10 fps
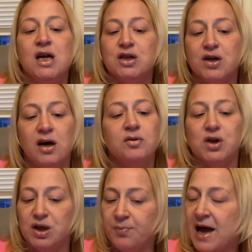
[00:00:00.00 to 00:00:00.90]
So
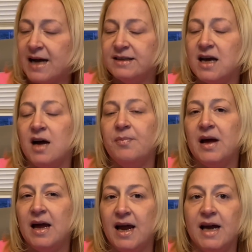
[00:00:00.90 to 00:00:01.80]
she packed up
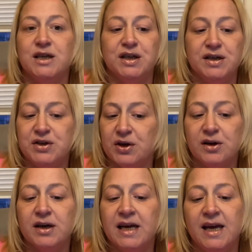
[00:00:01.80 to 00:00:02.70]
and she took
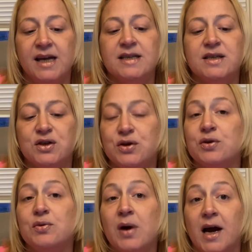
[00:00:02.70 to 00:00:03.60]
her kids
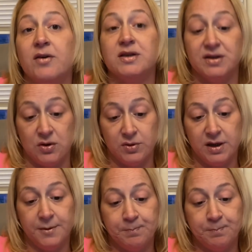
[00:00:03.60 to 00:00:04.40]
to Arizona.